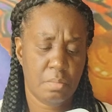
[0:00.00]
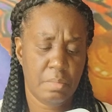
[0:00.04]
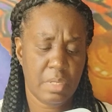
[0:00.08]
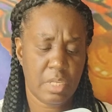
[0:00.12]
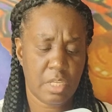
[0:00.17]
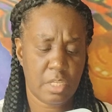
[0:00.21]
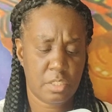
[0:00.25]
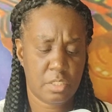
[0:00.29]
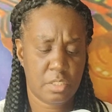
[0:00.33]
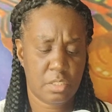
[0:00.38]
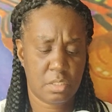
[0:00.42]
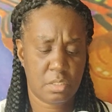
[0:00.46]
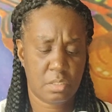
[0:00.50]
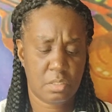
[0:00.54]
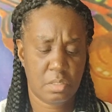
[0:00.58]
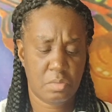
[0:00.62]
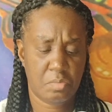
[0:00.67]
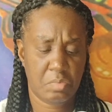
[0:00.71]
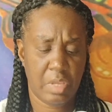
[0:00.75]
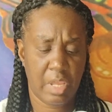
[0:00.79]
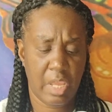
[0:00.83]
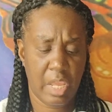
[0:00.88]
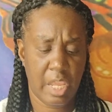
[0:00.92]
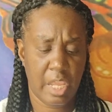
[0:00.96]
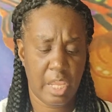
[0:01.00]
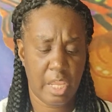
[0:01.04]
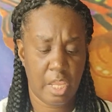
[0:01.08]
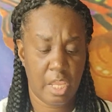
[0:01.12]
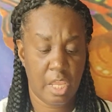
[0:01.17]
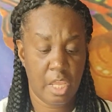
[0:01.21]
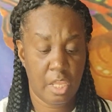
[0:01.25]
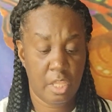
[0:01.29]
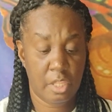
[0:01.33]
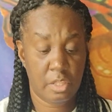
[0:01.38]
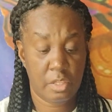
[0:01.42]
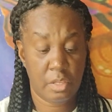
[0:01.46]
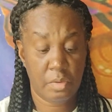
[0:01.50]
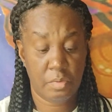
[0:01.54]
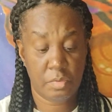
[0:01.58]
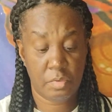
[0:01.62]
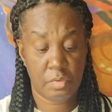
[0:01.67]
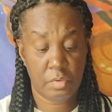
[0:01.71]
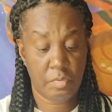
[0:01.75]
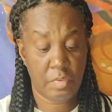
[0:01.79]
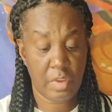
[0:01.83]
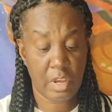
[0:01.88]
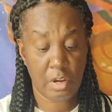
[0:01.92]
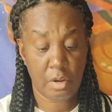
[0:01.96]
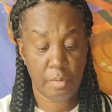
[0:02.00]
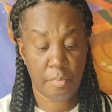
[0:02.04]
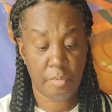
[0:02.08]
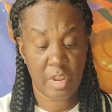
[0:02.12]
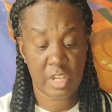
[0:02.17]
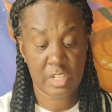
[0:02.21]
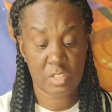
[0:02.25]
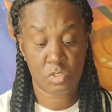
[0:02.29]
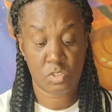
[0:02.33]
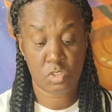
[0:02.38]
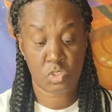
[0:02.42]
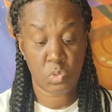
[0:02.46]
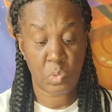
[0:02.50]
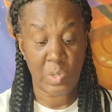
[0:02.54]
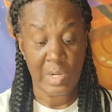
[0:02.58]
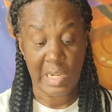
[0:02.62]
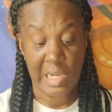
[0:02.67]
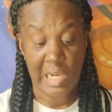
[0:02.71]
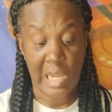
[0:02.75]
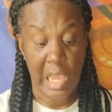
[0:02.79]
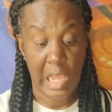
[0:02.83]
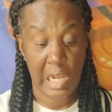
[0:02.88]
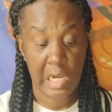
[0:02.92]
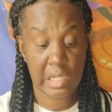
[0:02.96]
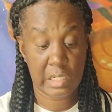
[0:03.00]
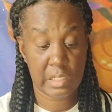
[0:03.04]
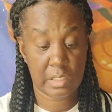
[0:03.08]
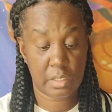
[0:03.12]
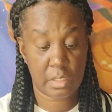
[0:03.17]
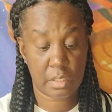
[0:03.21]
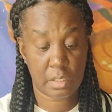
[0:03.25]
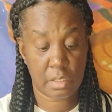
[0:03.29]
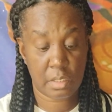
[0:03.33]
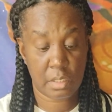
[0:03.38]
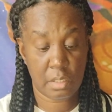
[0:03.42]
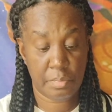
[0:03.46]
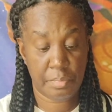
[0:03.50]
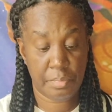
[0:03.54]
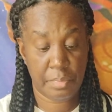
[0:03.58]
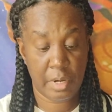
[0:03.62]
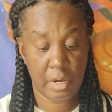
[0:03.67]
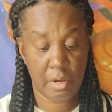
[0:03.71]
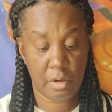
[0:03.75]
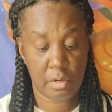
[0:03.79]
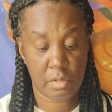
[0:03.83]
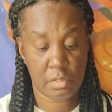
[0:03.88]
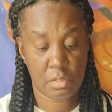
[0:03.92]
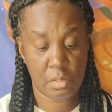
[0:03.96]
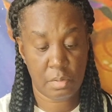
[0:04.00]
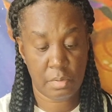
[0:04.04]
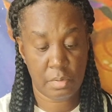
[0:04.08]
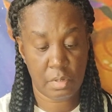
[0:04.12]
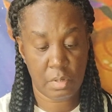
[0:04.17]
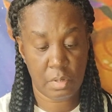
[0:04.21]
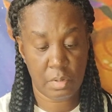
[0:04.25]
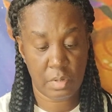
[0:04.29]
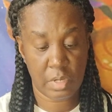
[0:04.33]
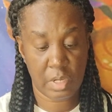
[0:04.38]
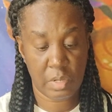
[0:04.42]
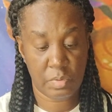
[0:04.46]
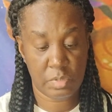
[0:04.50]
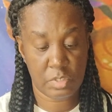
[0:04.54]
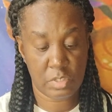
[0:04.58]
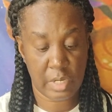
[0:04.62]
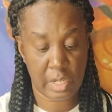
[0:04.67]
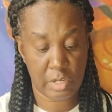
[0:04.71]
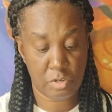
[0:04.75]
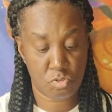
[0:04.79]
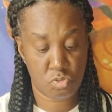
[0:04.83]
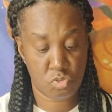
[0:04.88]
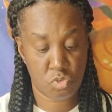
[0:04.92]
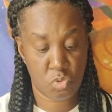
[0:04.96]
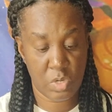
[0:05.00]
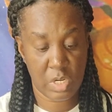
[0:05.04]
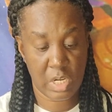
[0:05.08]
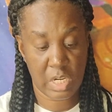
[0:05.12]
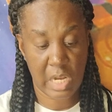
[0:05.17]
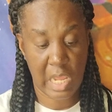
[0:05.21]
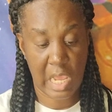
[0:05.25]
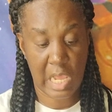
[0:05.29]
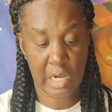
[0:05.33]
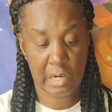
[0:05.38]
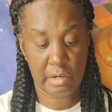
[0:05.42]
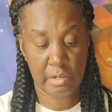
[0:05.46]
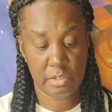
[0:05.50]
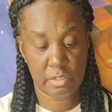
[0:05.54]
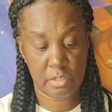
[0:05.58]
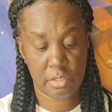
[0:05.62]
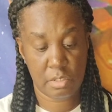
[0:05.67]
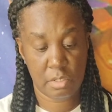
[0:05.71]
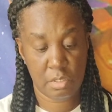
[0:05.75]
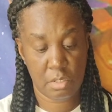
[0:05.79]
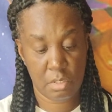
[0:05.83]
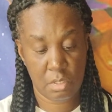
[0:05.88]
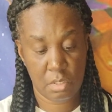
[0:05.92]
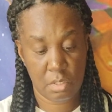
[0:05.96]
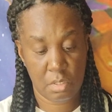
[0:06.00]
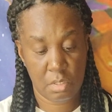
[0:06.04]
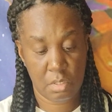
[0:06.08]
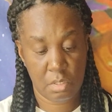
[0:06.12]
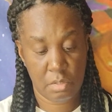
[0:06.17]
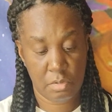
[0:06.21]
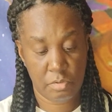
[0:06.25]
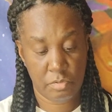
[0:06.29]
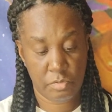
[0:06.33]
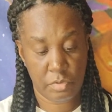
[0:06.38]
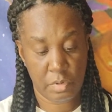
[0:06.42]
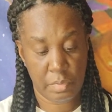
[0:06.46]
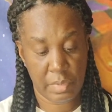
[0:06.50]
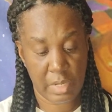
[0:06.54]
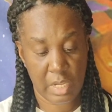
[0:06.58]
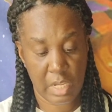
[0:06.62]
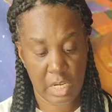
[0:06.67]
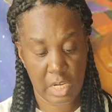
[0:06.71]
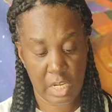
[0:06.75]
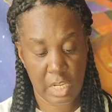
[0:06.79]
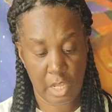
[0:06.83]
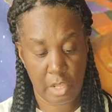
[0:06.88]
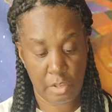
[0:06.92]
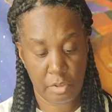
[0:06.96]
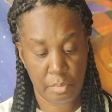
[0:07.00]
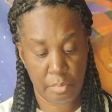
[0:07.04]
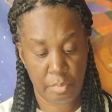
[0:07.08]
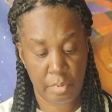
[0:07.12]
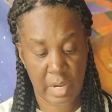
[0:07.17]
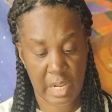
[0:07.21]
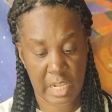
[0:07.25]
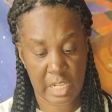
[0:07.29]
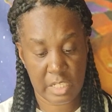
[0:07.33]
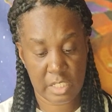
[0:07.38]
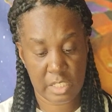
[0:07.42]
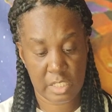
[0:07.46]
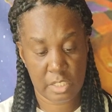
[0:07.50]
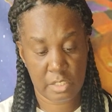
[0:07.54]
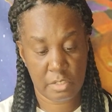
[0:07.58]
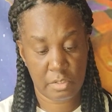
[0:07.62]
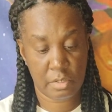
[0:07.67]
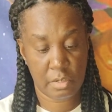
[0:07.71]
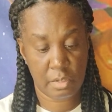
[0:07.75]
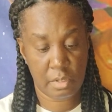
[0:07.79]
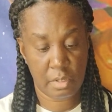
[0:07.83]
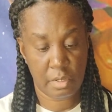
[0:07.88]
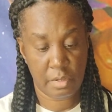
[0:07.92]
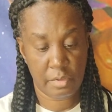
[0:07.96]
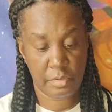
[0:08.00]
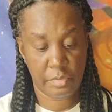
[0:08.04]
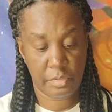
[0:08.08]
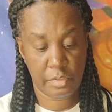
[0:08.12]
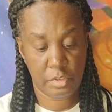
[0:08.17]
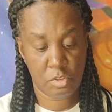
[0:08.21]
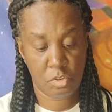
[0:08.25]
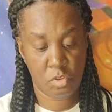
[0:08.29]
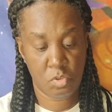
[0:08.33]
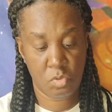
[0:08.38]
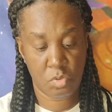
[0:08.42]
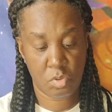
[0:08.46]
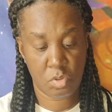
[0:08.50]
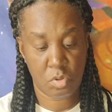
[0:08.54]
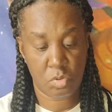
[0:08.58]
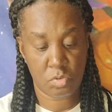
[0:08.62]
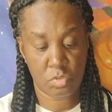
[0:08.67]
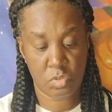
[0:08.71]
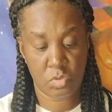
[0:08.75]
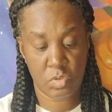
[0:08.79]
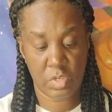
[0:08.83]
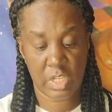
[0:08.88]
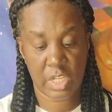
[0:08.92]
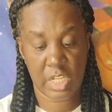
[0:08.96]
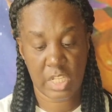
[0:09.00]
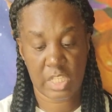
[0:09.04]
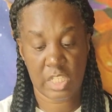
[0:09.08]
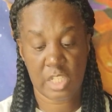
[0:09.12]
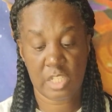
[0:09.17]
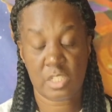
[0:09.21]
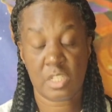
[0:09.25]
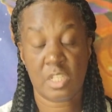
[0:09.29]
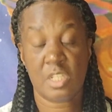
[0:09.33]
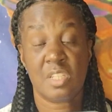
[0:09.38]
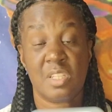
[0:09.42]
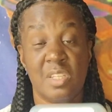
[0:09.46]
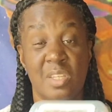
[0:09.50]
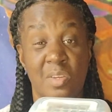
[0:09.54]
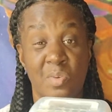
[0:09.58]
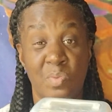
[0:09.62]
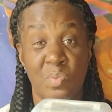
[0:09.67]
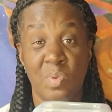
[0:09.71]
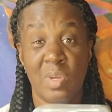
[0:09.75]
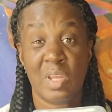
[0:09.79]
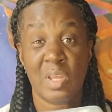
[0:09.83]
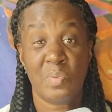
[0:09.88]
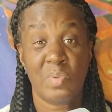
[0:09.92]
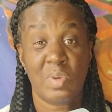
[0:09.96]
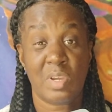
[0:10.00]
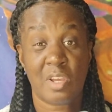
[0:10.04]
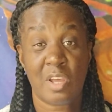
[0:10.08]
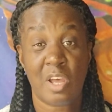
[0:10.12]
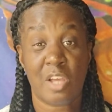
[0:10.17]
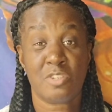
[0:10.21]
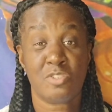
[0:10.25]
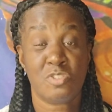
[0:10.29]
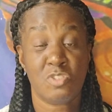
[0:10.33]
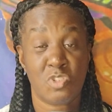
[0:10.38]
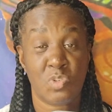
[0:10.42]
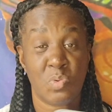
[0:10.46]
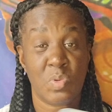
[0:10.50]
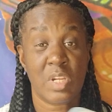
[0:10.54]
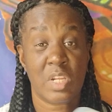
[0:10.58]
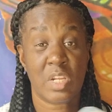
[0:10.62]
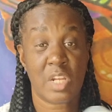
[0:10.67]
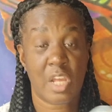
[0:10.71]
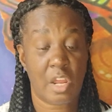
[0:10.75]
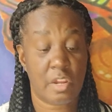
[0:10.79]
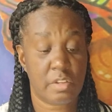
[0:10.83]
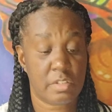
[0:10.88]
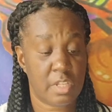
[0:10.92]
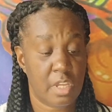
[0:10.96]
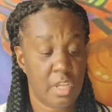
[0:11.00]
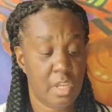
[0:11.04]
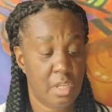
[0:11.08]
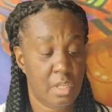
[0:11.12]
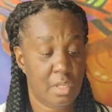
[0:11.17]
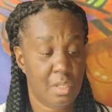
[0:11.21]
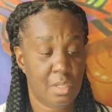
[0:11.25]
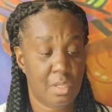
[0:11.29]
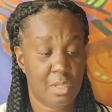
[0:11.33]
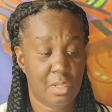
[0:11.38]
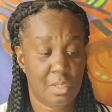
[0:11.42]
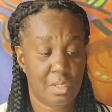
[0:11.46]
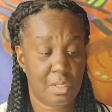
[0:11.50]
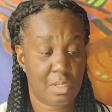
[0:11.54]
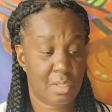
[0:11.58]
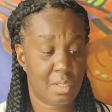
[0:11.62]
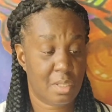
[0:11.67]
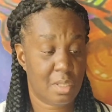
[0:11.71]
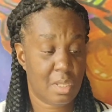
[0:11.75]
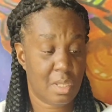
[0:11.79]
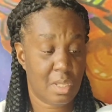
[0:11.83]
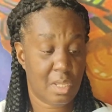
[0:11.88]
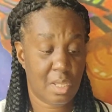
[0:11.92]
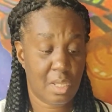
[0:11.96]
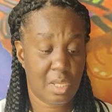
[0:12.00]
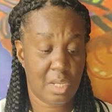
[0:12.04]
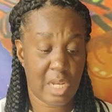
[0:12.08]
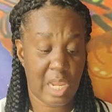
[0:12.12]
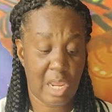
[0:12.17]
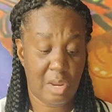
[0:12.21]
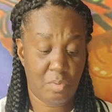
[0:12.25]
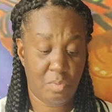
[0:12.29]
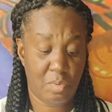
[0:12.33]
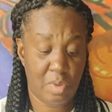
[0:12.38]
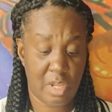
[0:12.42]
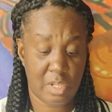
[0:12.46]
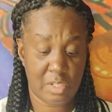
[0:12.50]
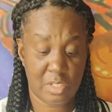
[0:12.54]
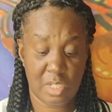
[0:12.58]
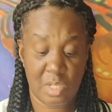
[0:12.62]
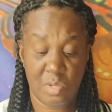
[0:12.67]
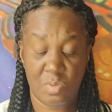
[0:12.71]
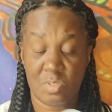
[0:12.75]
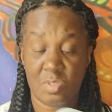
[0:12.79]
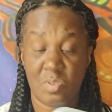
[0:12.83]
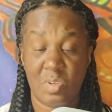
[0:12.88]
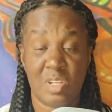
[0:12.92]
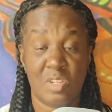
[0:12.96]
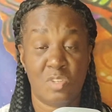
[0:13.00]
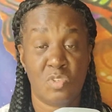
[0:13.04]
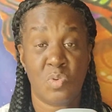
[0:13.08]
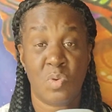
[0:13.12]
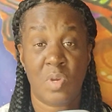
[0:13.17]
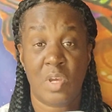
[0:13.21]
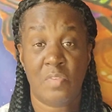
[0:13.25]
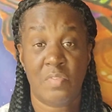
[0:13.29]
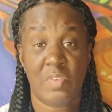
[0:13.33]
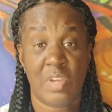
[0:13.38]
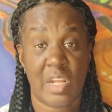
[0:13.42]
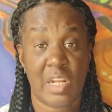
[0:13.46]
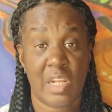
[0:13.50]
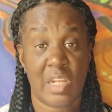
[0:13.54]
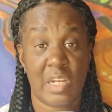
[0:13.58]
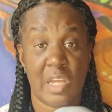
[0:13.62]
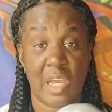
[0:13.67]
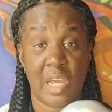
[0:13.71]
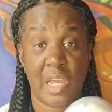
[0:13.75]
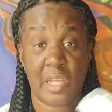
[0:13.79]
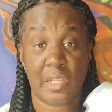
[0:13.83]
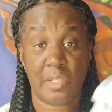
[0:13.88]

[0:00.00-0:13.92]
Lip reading: Because, hey, the regular price was $20. Compared, so it was like $20 from any other place you go to get this. It would cost you $20. And at Ross, it was only $12.99.